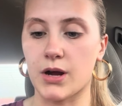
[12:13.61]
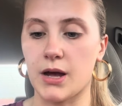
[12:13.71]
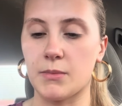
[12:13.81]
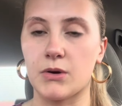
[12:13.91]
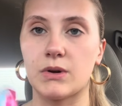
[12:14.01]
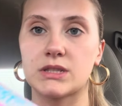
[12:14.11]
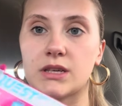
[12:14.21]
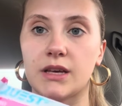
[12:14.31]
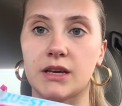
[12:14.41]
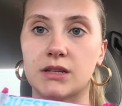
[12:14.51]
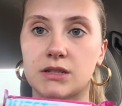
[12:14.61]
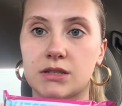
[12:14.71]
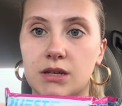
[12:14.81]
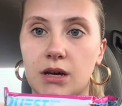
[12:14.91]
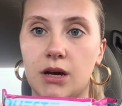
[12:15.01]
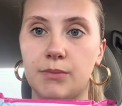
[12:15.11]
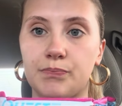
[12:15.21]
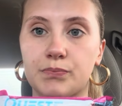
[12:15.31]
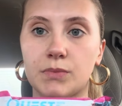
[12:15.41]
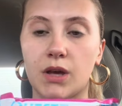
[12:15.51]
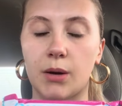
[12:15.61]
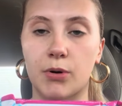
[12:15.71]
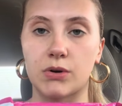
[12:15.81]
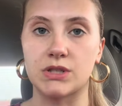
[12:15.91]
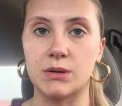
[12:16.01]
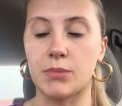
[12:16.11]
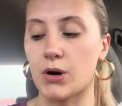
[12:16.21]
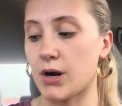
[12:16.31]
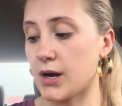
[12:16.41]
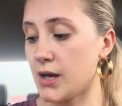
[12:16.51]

I'm going to eat um, a protein bar,